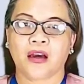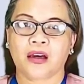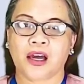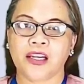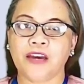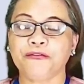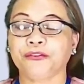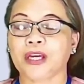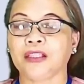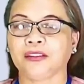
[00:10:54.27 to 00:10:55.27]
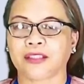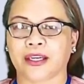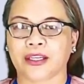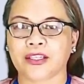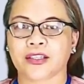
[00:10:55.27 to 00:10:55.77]
a left-tailed
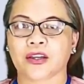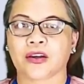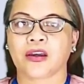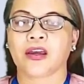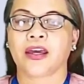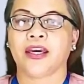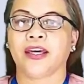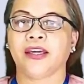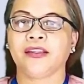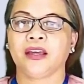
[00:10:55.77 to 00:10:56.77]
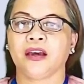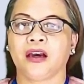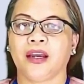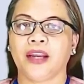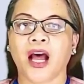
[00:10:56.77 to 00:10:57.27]
test and
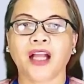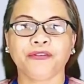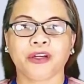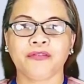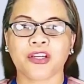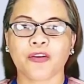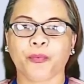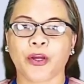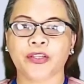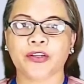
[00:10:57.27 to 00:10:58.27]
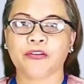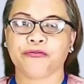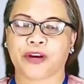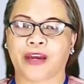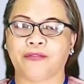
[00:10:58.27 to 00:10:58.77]
an alpha of
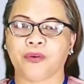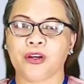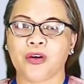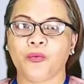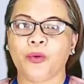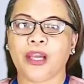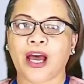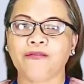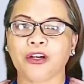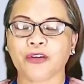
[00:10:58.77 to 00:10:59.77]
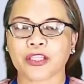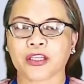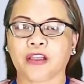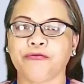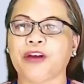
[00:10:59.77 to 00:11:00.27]
0.05 will have a
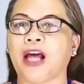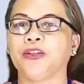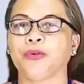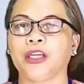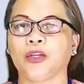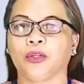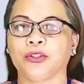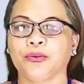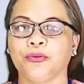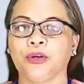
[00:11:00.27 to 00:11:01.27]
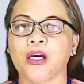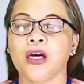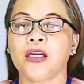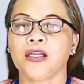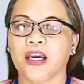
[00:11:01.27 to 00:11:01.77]
critical value equal to
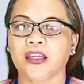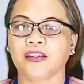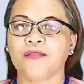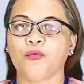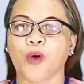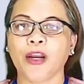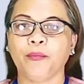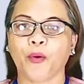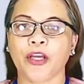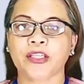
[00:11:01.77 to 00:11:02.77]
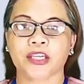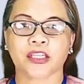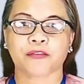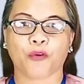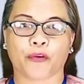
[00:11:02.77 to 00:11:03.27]
negative
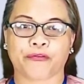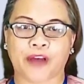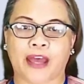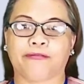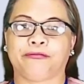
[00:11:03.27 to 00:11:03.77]
1.645.